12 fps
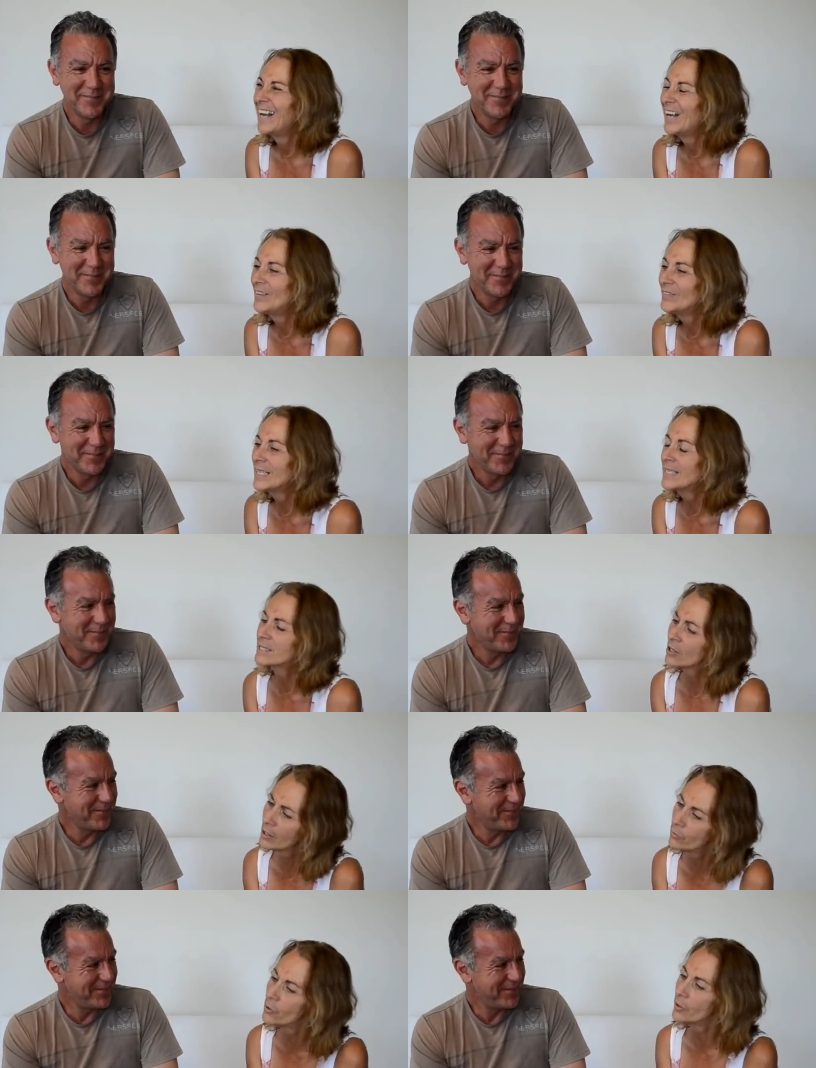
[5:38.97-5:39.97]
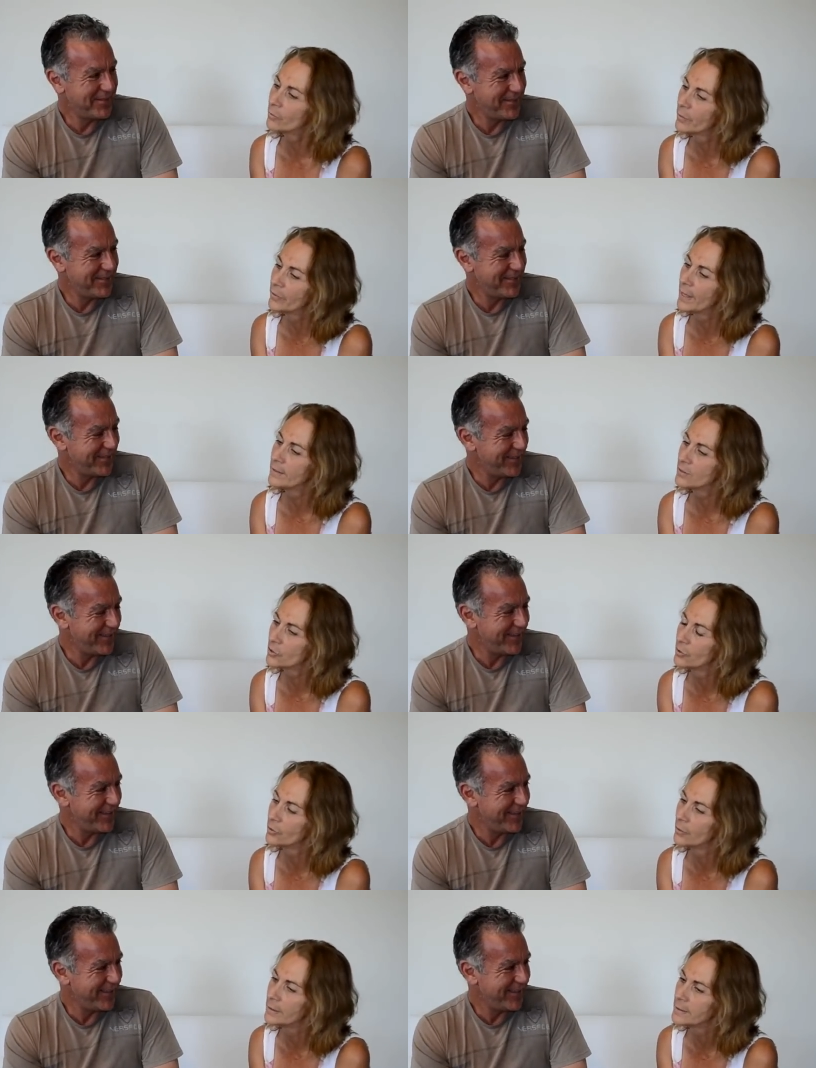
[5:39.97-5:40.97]
Speaker 1: um, yeah, so I work with that
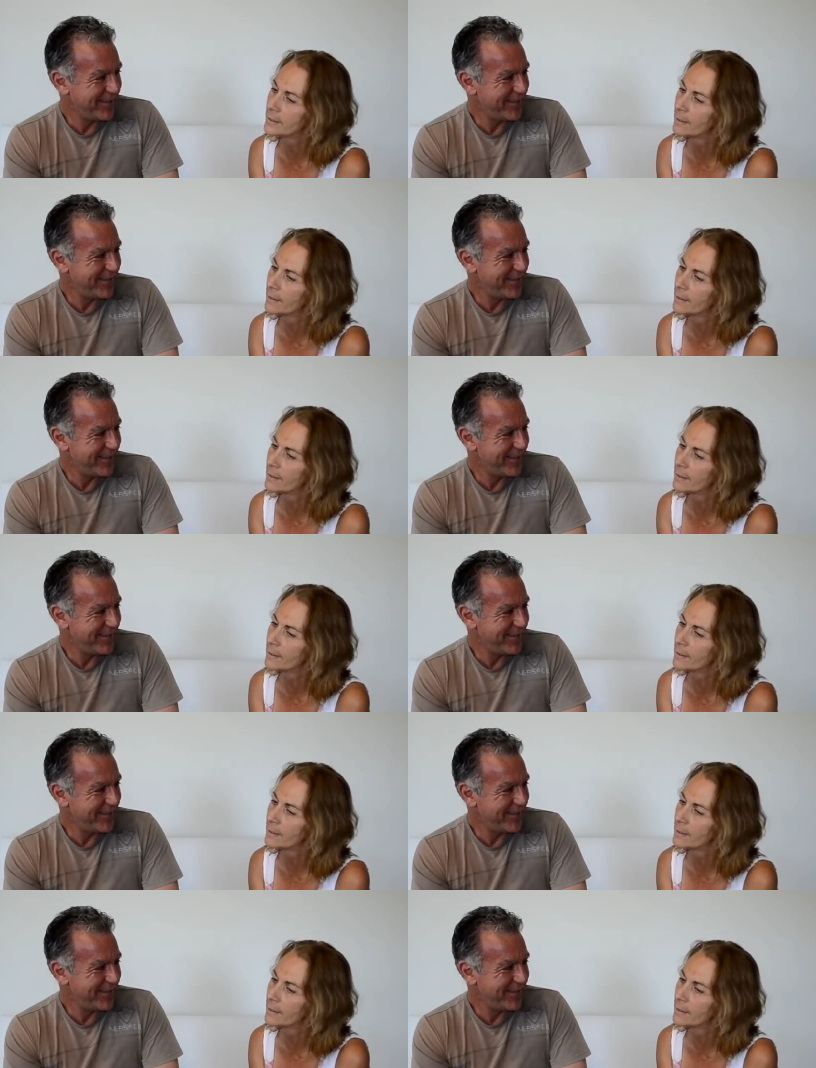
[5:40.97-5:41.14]
too, and.